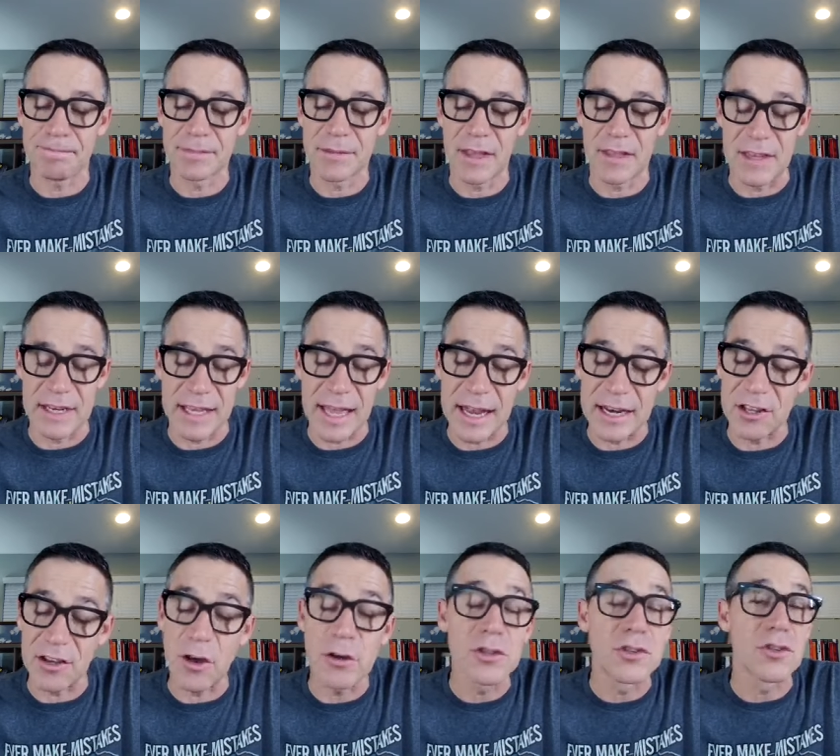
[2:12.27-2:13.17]
And then he kind of
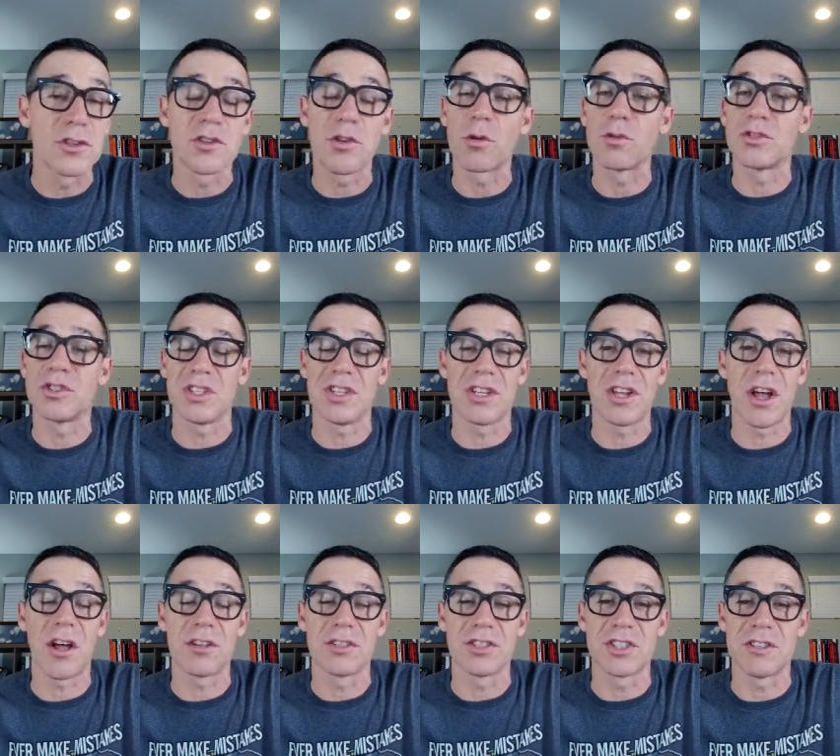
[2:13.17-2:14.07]
goes through this whole
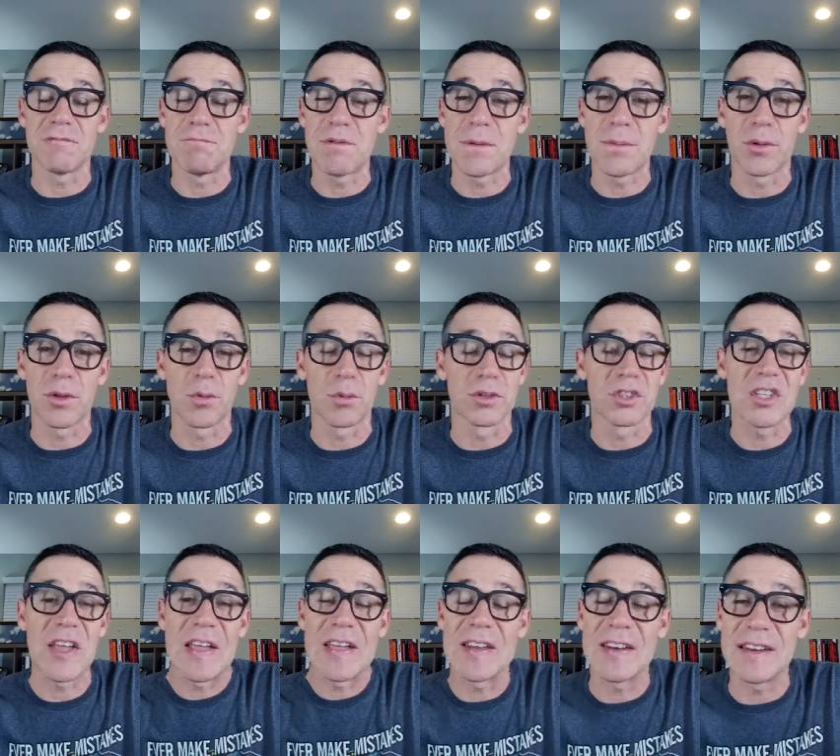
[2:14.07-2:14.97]
genealogy of people that were
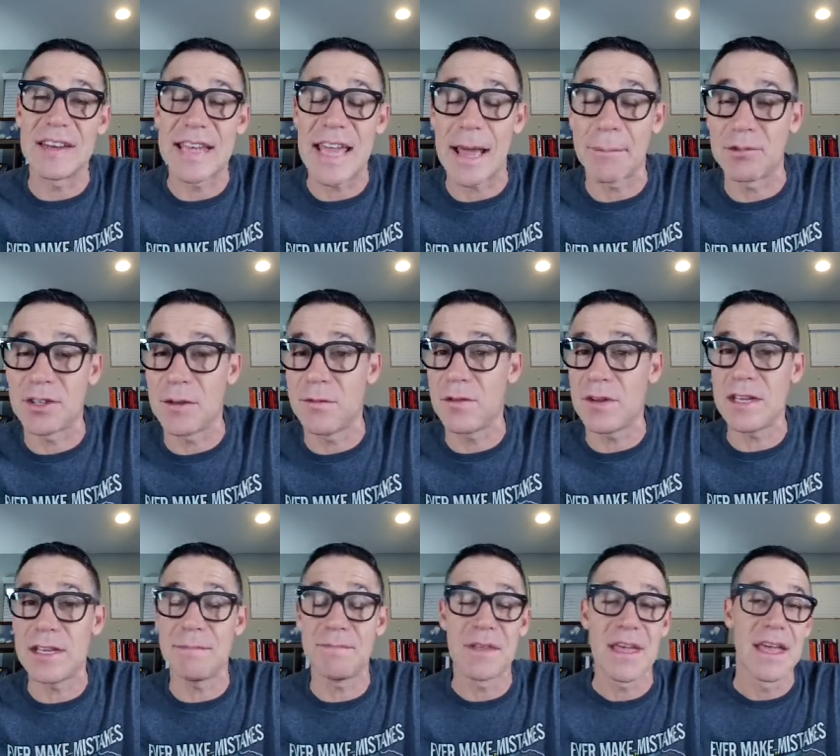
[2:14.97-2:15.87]
taken into
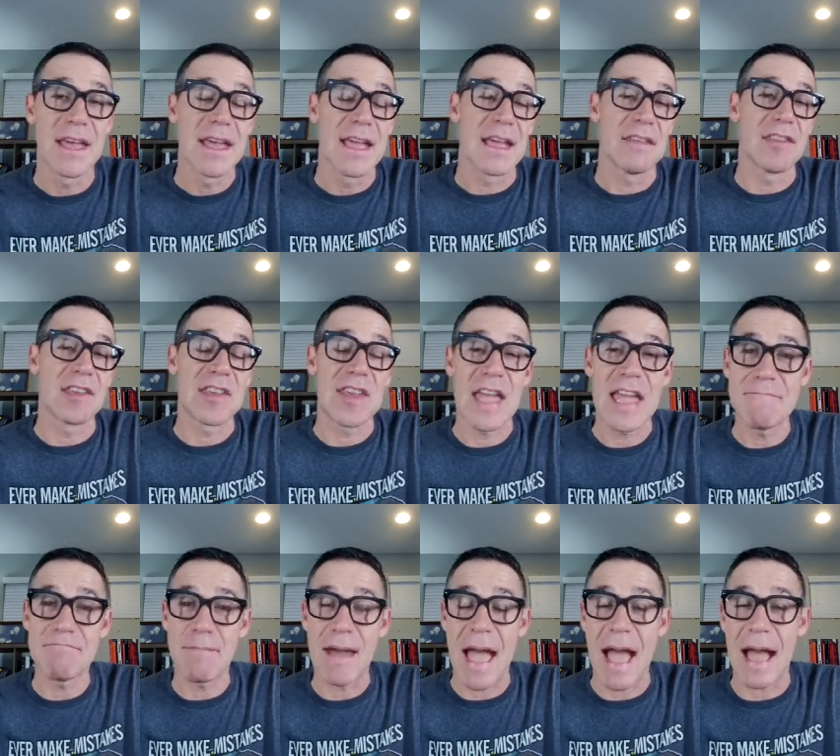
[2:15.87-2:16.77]
captivity and that
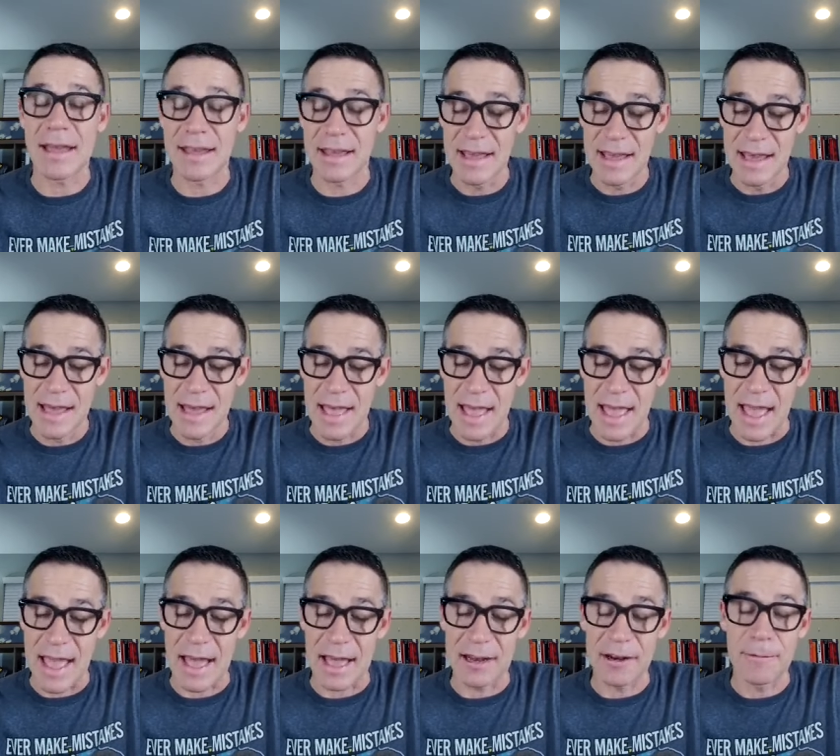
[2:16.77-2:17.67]
came back.
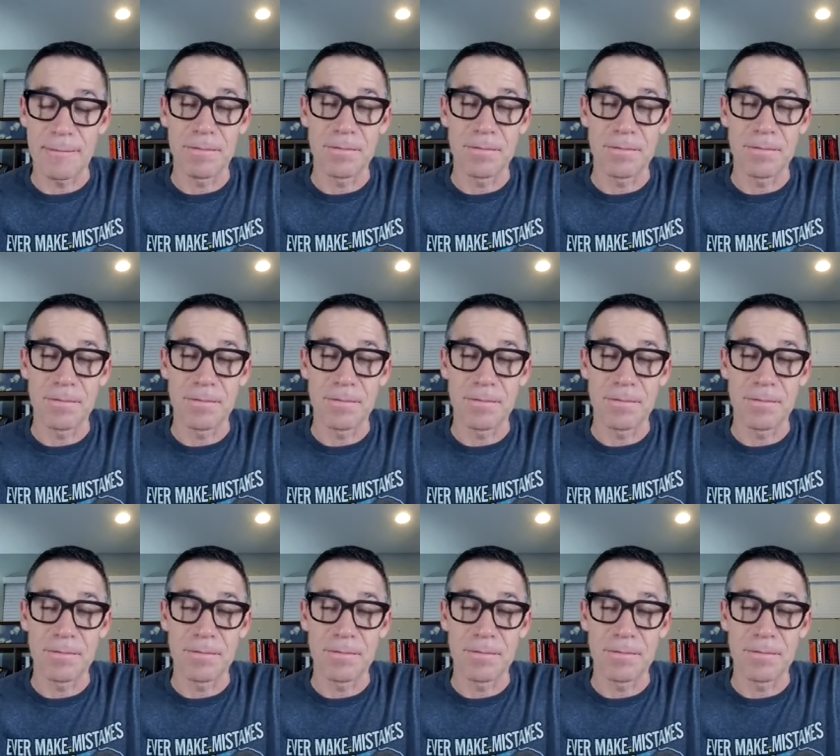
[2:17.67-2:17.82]
And